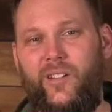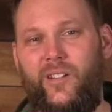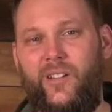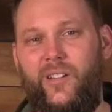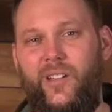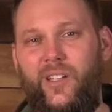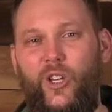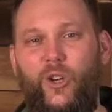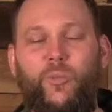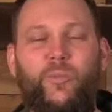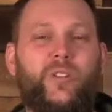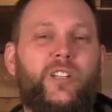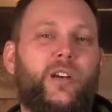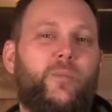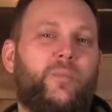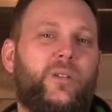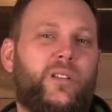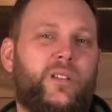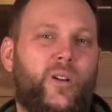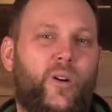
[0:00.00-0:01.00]
He opened up
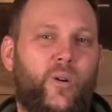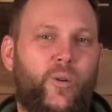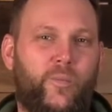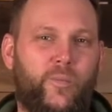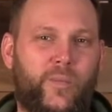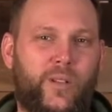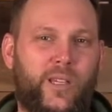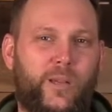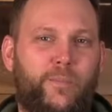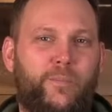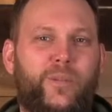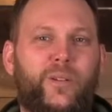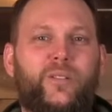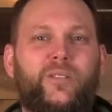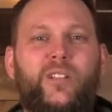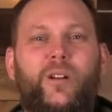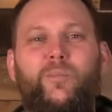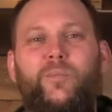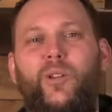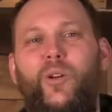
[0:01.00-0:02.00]
his home. He built
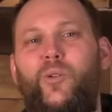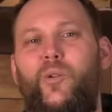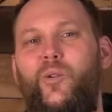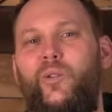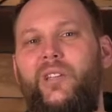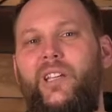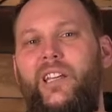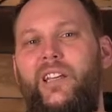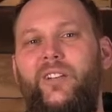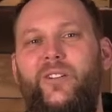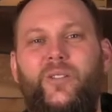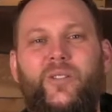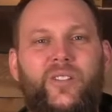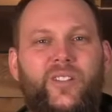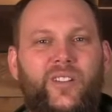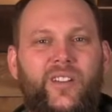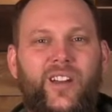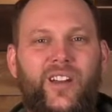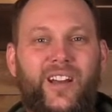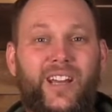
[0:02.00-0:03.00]
up local
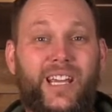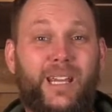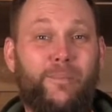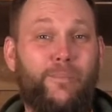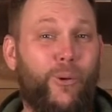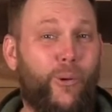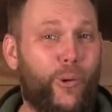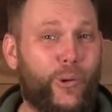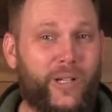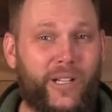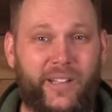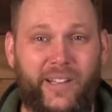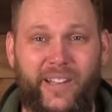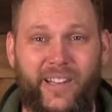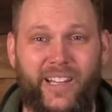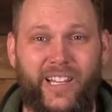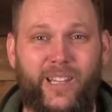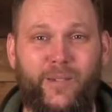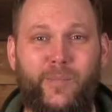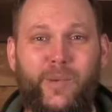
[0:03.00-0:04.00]
leaders. He poured into
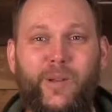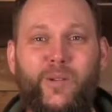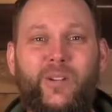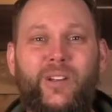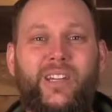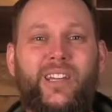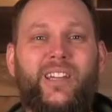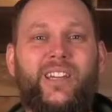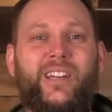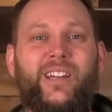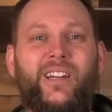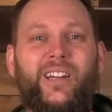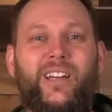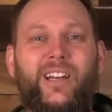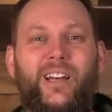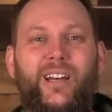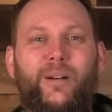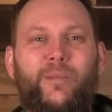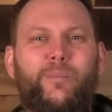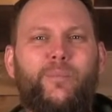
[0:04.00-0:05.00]
the community.
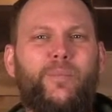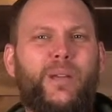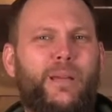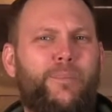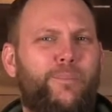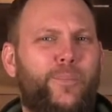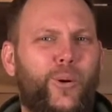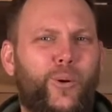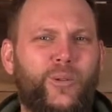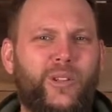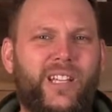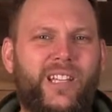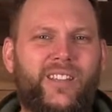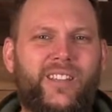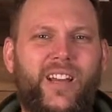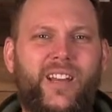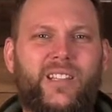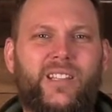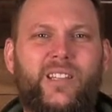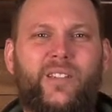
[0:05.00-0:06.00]
He boldly
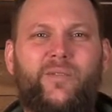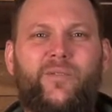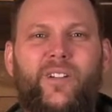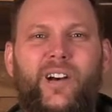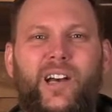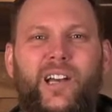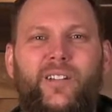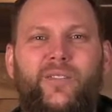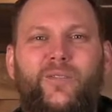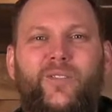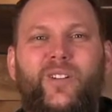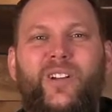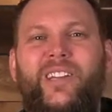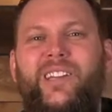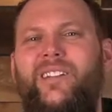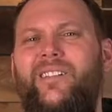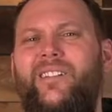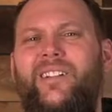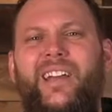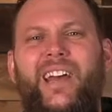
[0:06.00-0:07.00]
testified for a
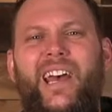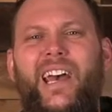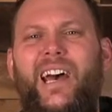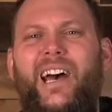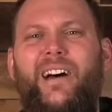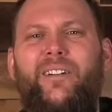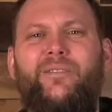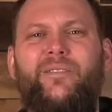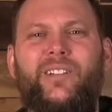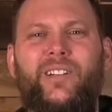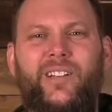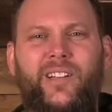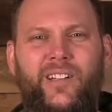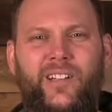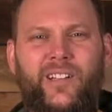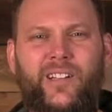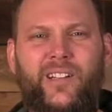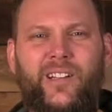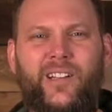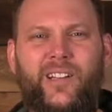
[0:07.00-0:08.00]
year and a half.
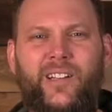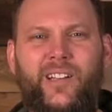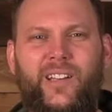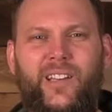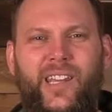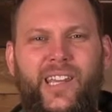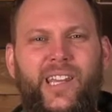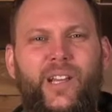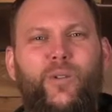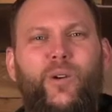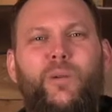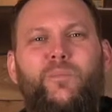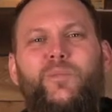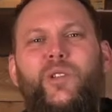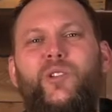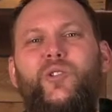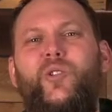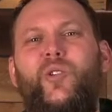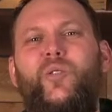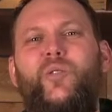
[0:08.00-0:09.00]
He equipped the
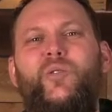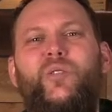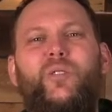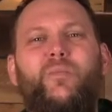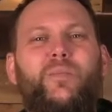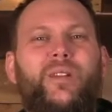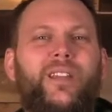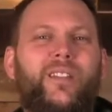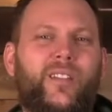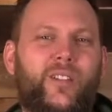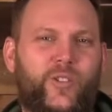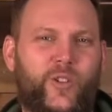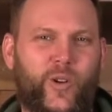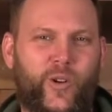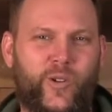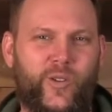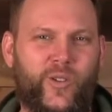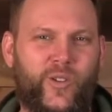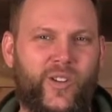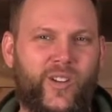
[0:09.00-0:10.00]
church to be the
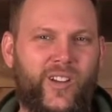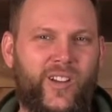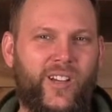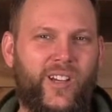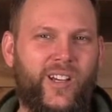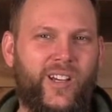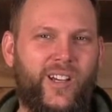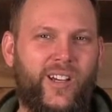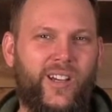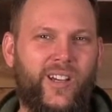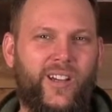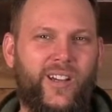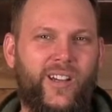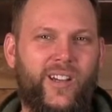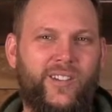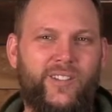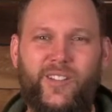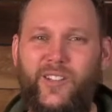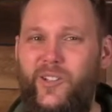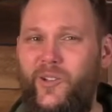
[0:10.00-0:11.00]
church,
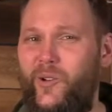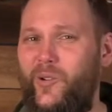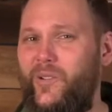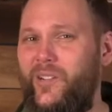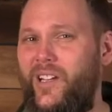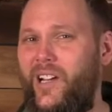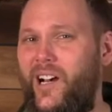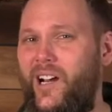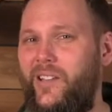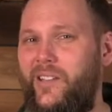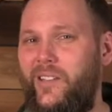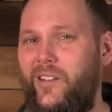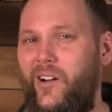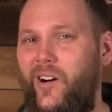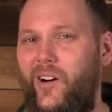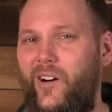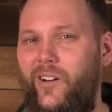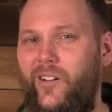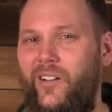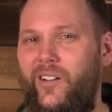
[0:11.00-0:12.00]
discerned God's
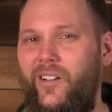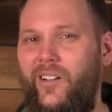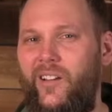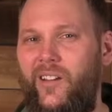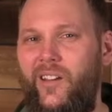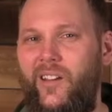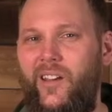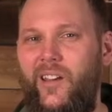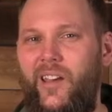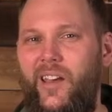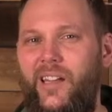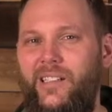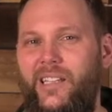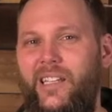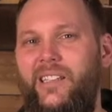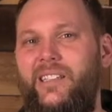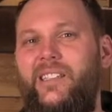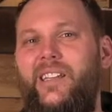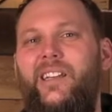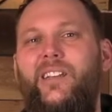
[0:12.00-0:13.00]
call, and
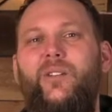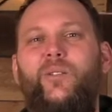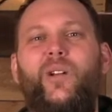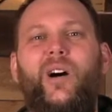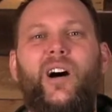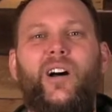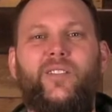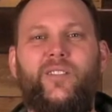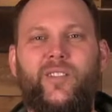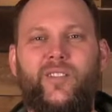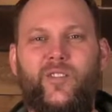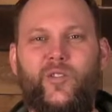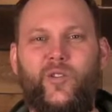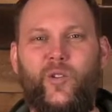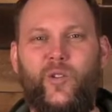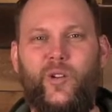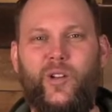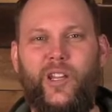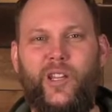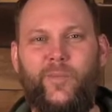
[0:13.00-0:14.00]
continued on this
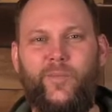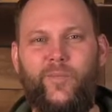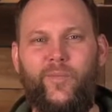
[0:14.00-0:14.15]
journey.